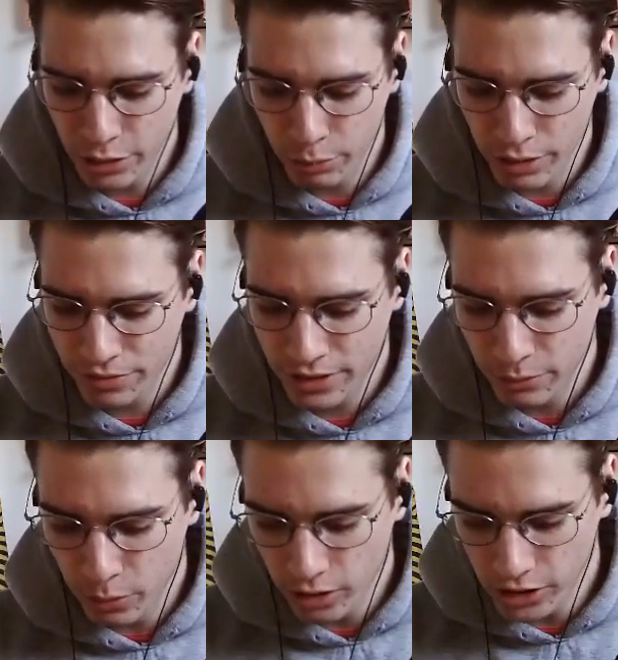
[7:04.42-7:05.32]
with the
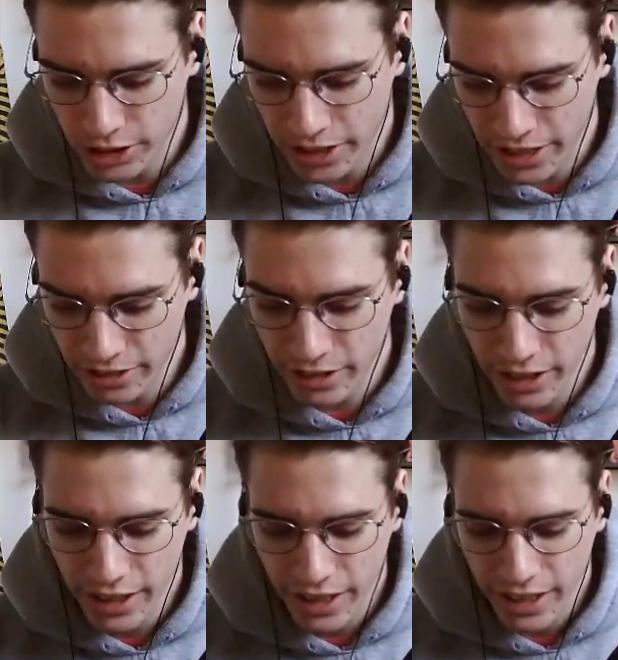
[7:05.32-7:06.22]
walls here
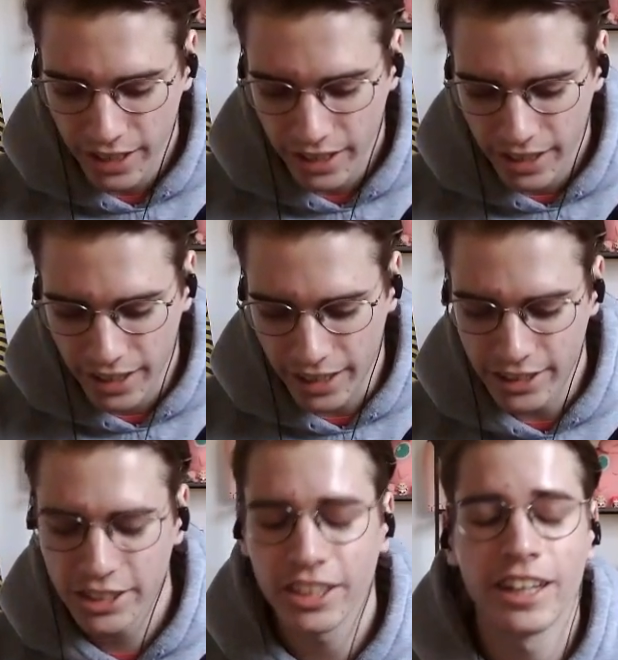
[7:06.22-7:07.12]

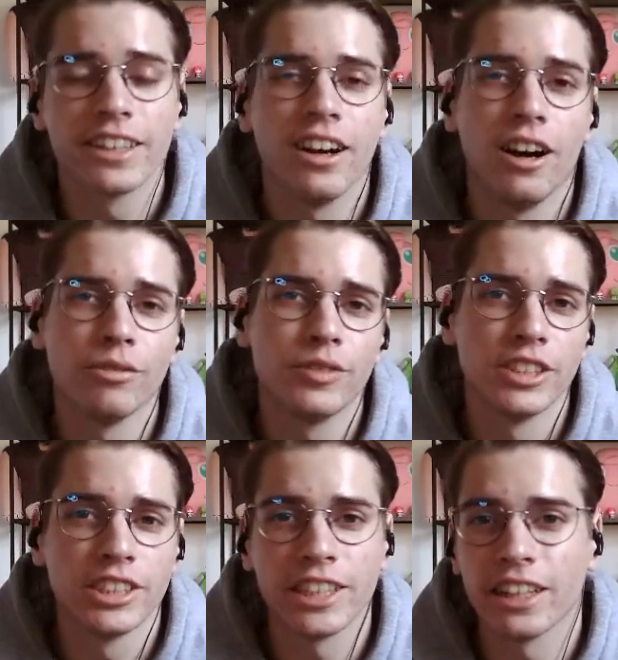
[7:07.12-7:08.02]
inside of the
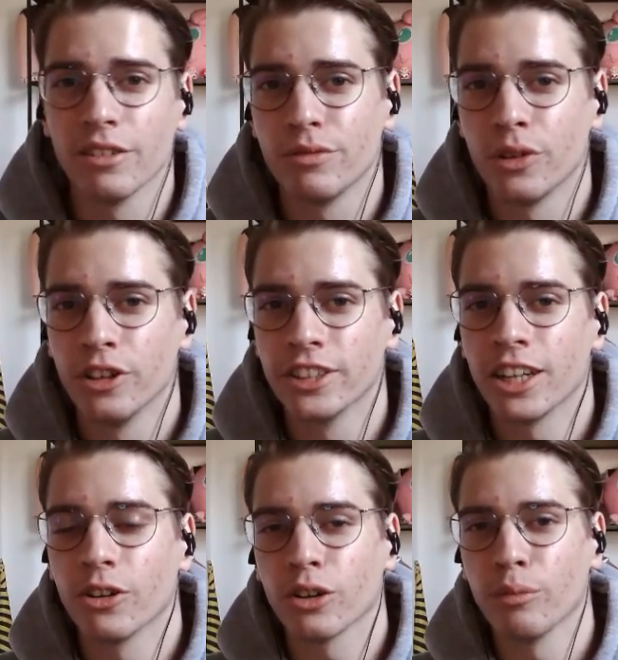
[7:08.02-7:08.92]
single inferno
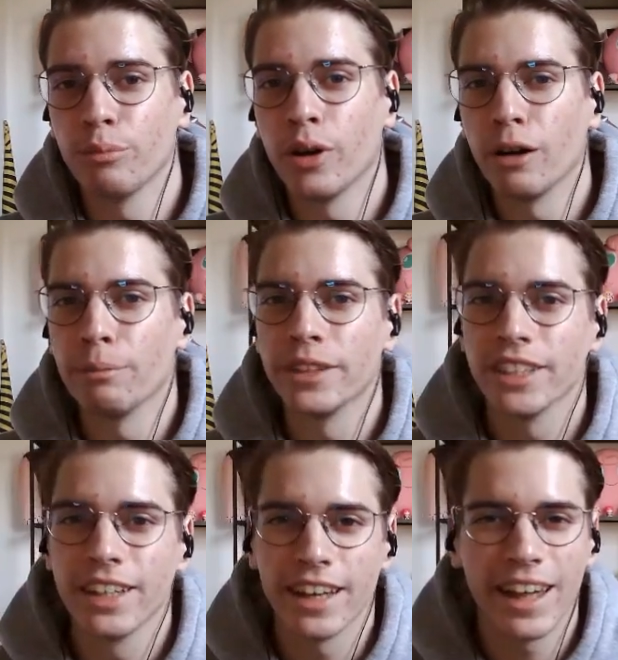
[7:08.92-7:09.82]
tower compartment.
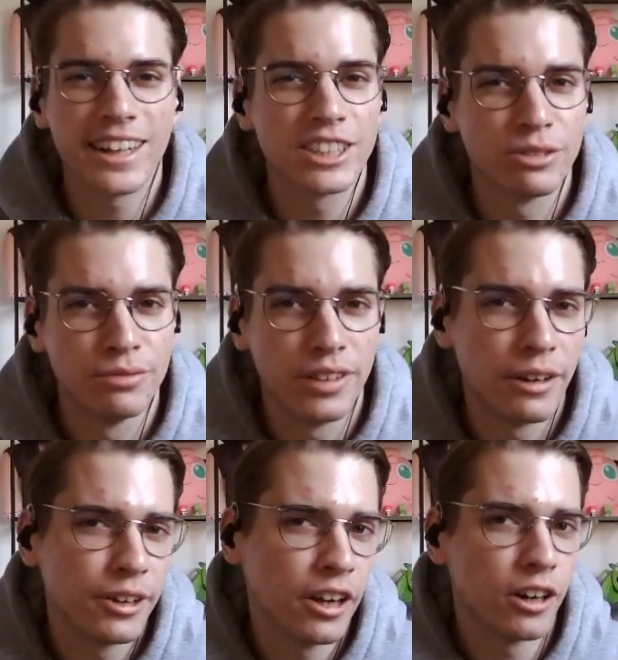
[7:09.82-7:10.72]
It is
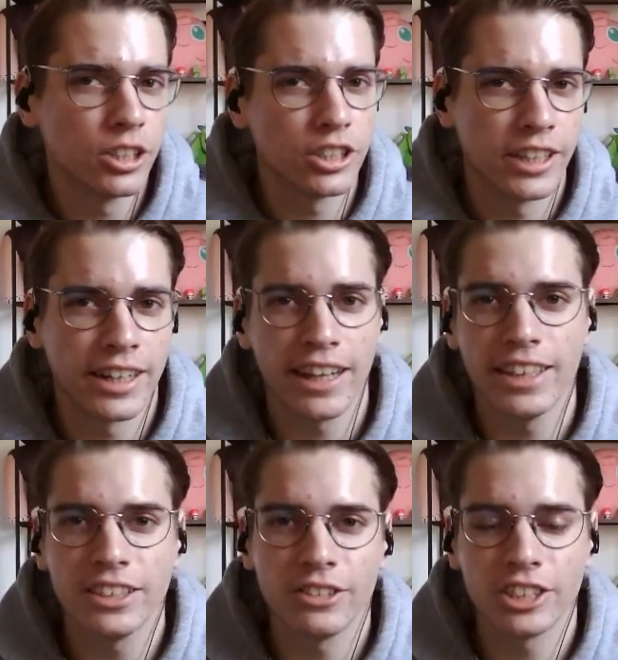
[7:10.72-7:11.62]
very hard to get
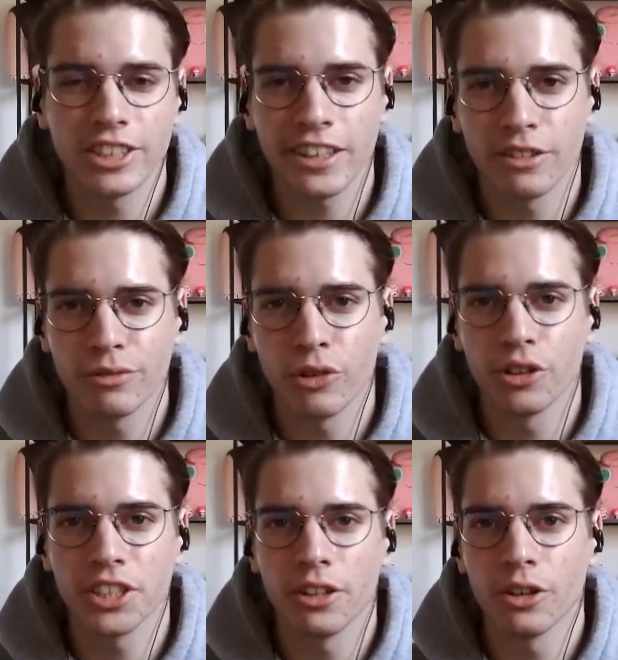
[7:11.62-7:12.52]
into the single inferno
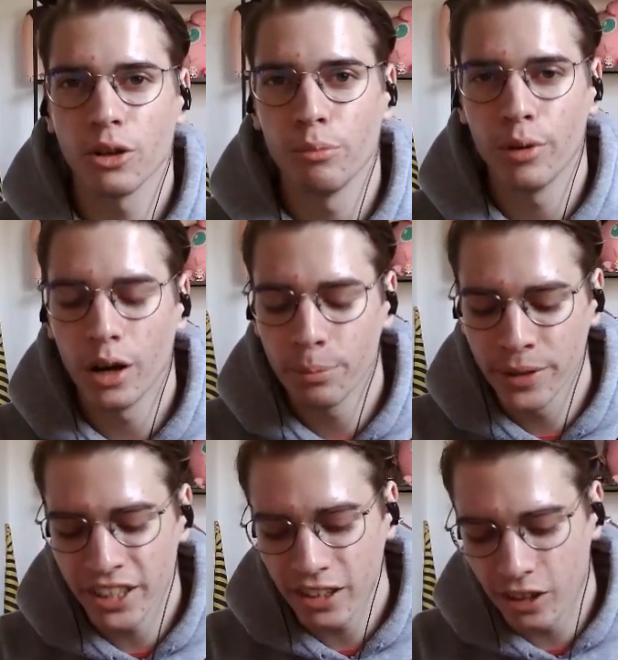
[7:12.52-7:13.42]
tower compartment
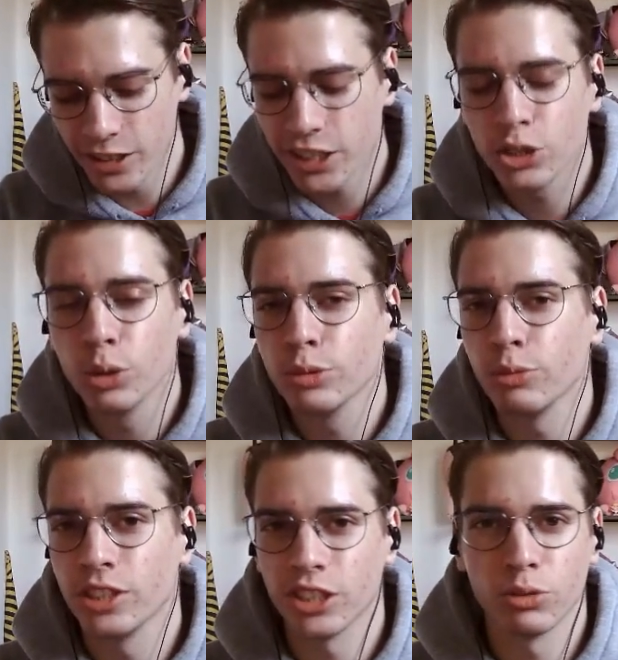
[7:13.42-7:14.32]
and all the troops will
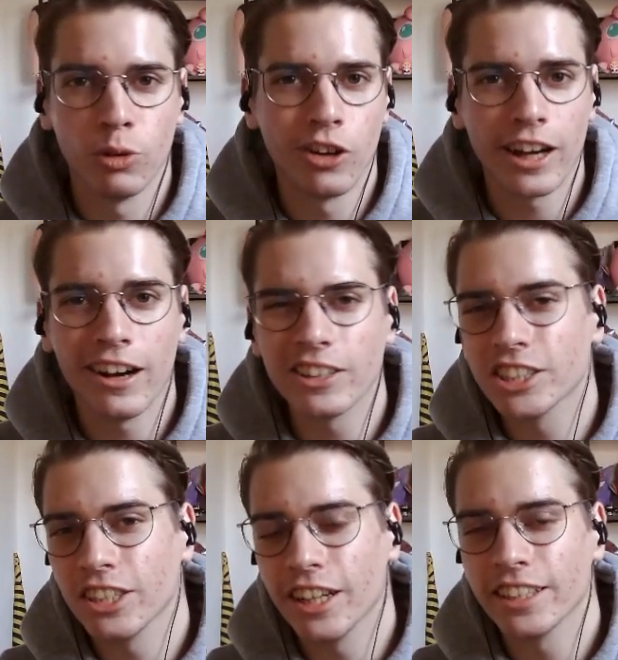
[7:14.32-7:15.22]
just walk
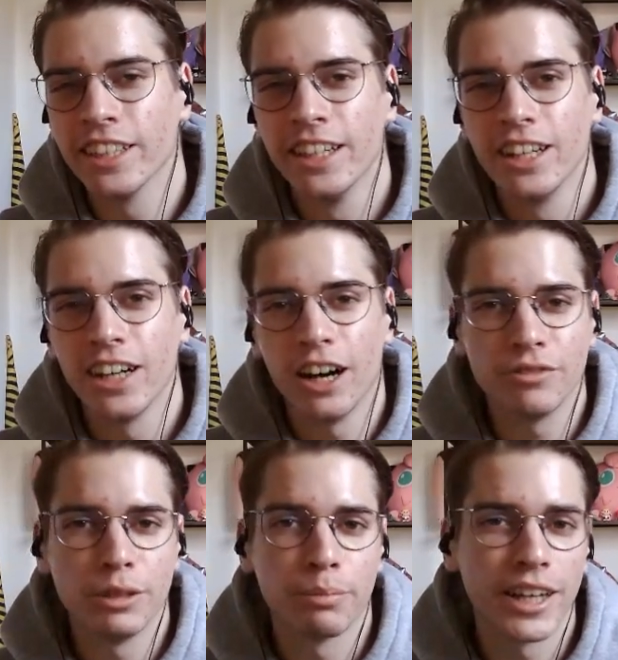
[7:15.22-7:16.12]
outside of
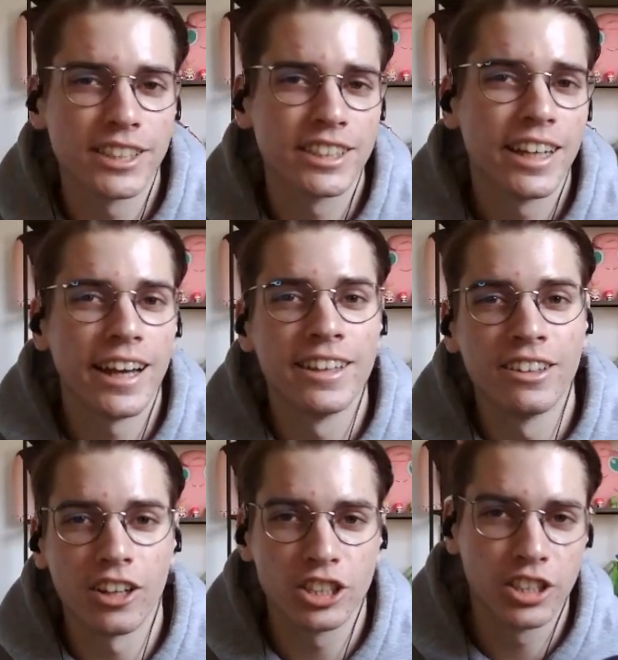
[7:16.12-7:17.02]
the base and
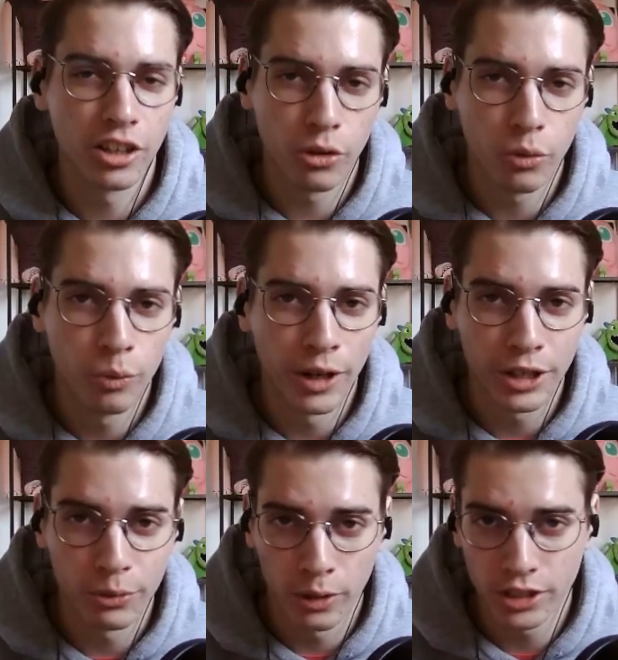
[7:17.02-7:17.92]
not go where
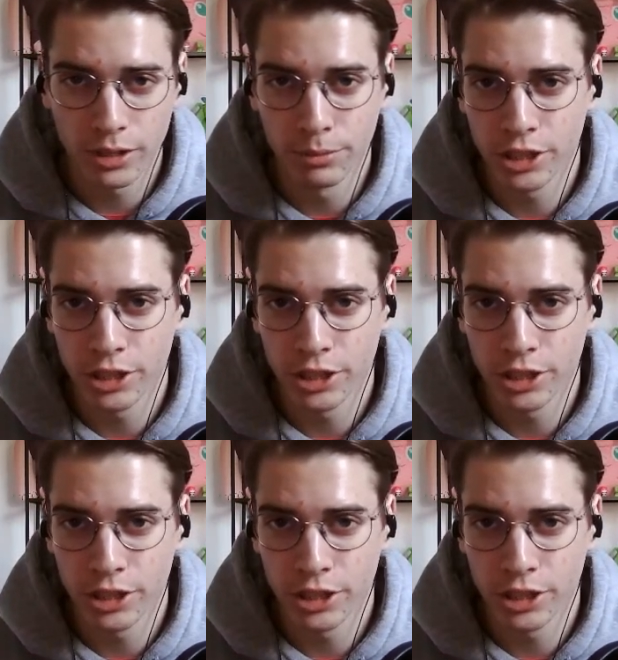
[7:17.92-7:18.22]
you want them to